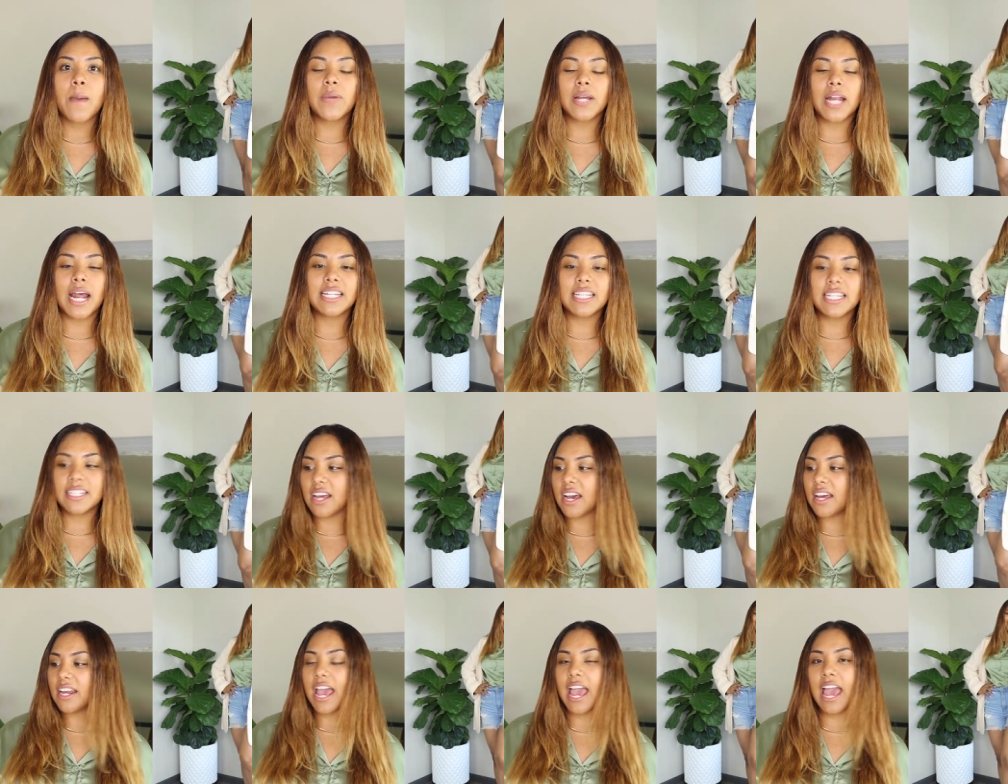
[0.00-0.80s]
but I did
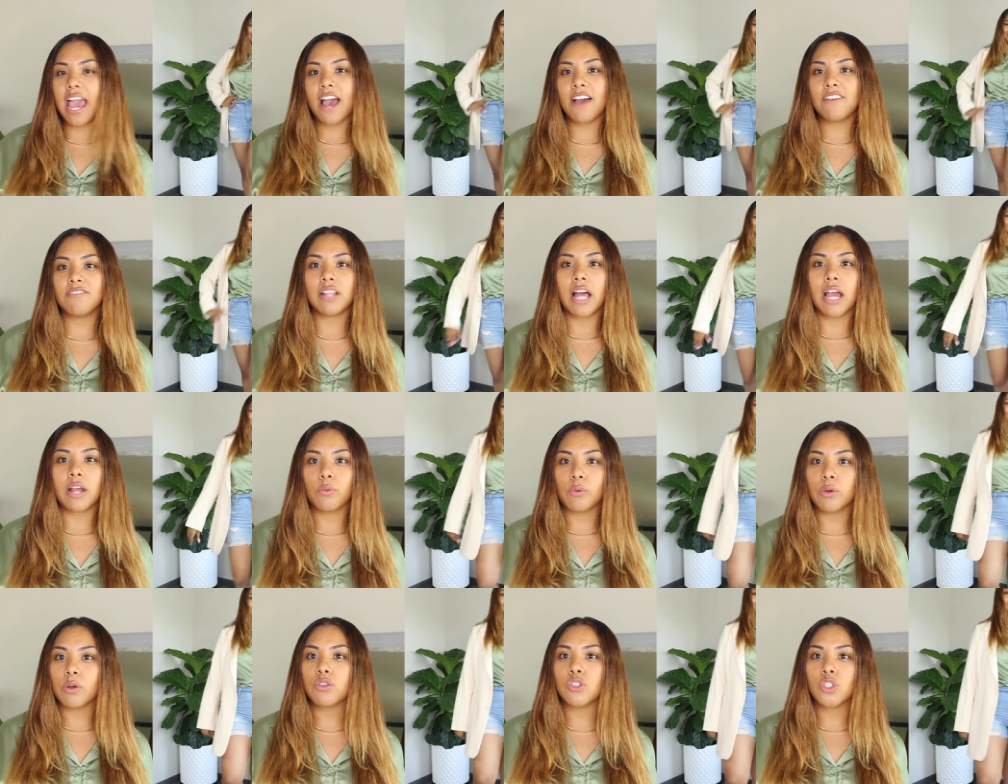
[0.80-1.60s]
not have
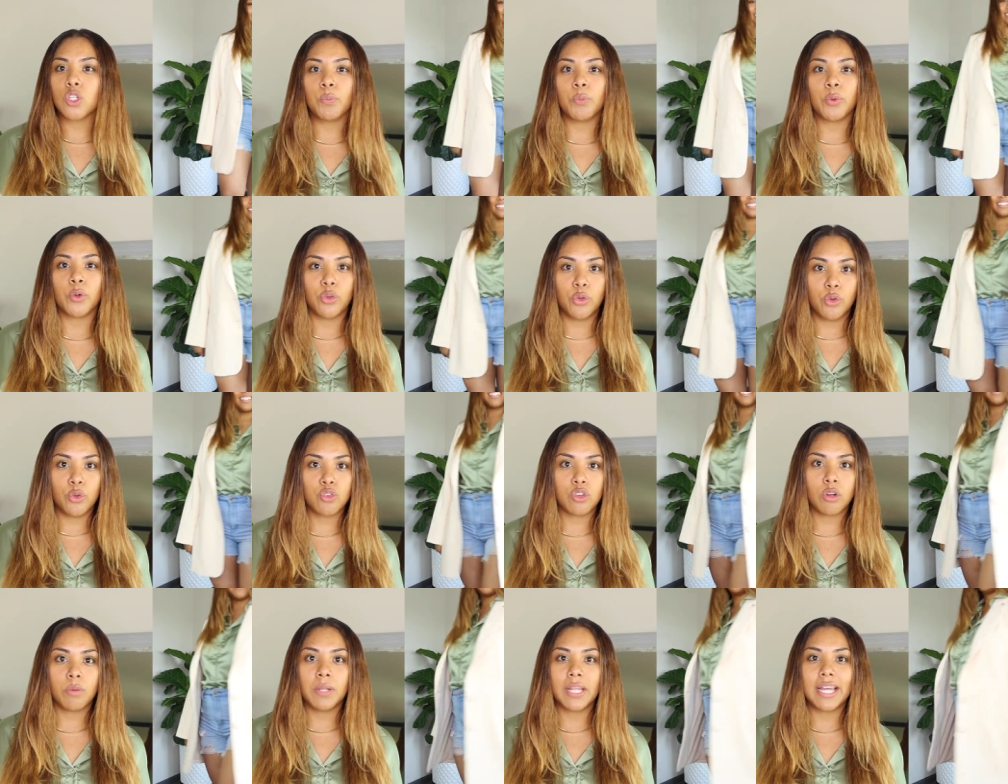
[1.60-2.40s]
like real super
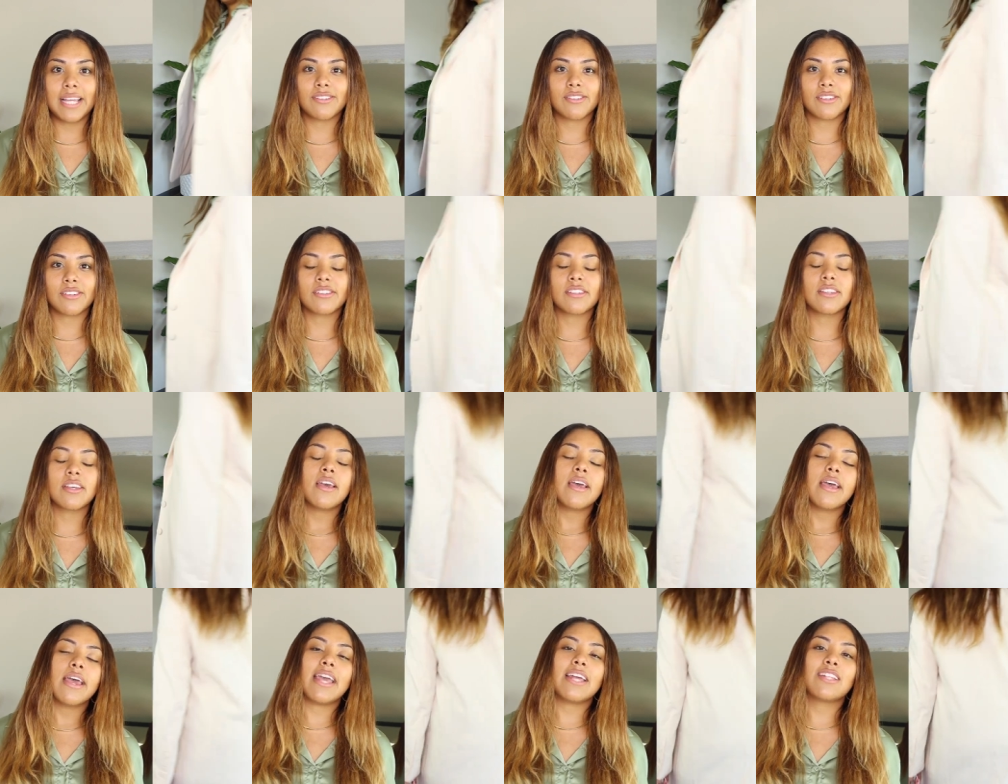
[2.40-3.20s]
neutral blazers.
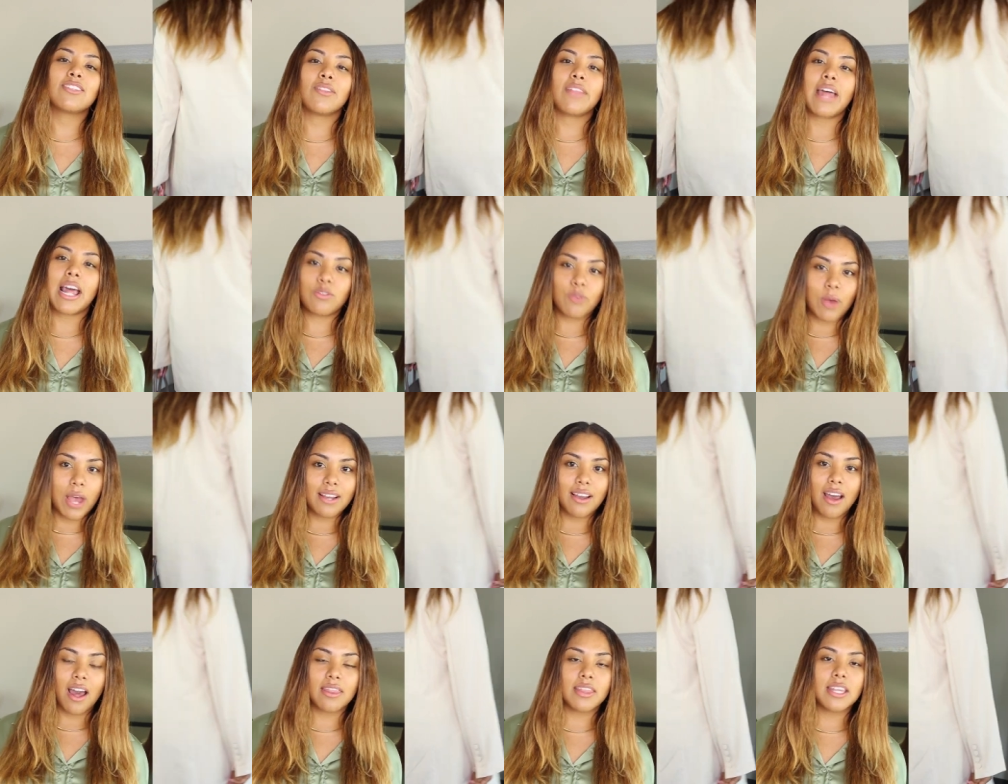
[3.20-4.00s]
And so that's why
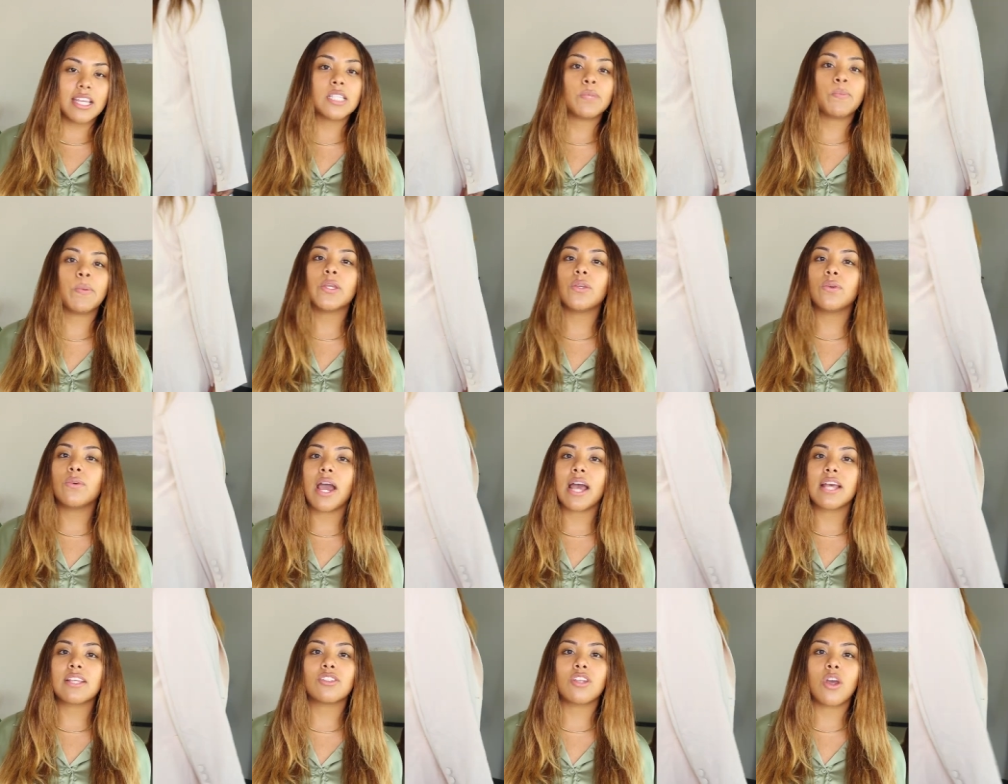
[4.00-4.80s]
I got these, but you
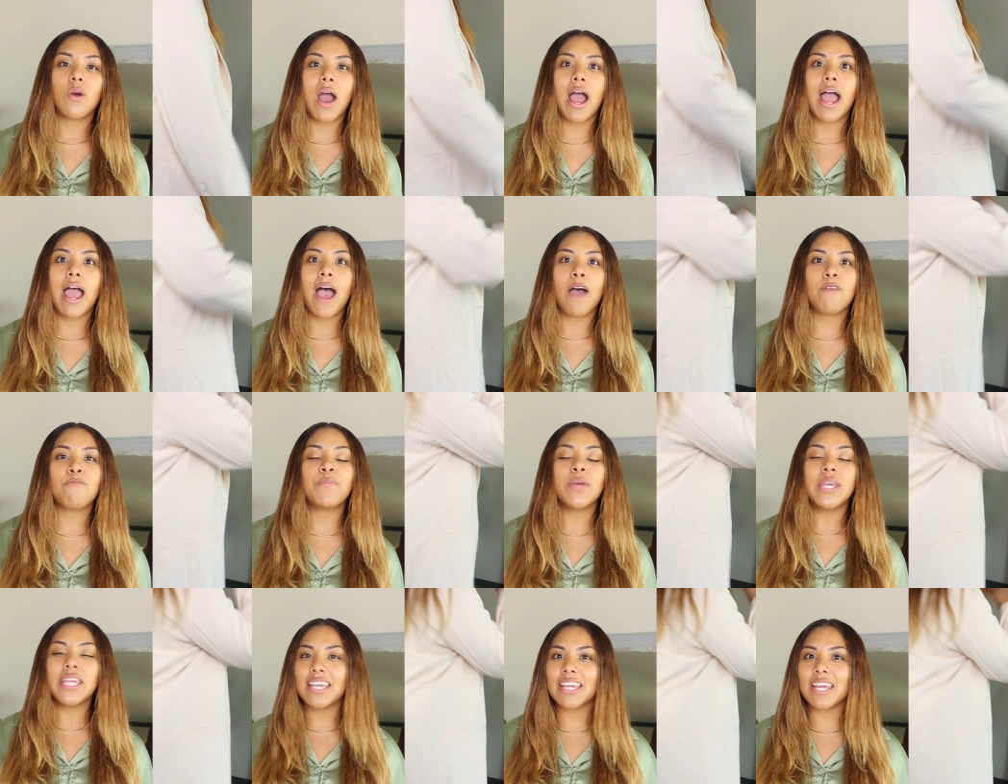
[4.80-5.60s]
guys know I
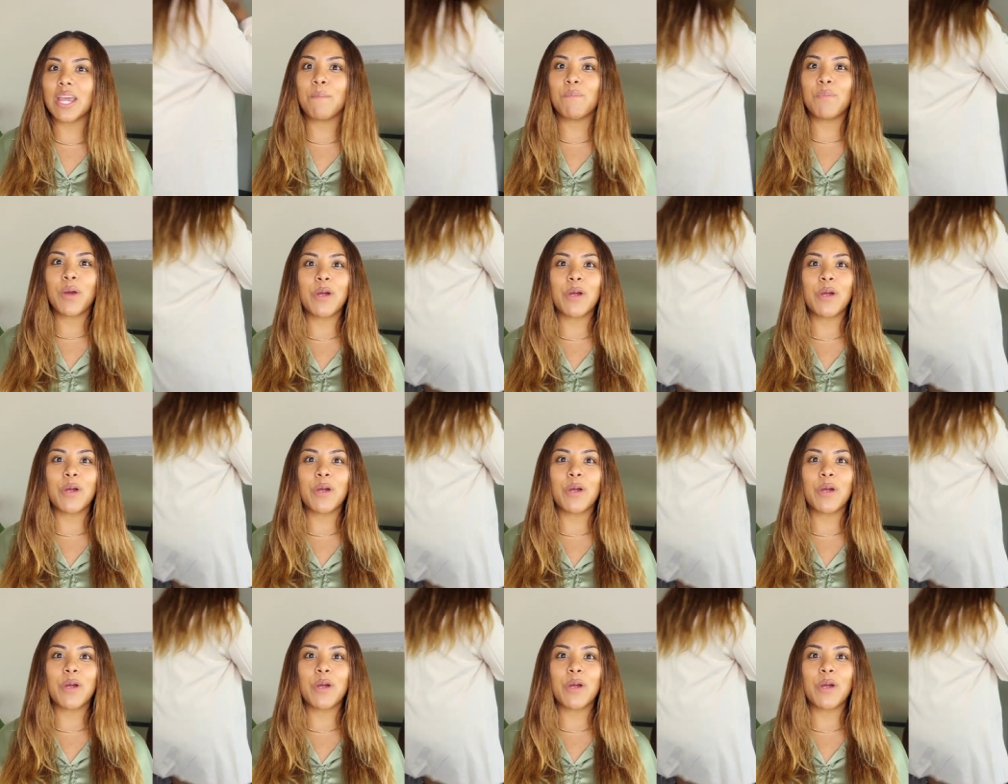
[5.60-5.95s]
have pink and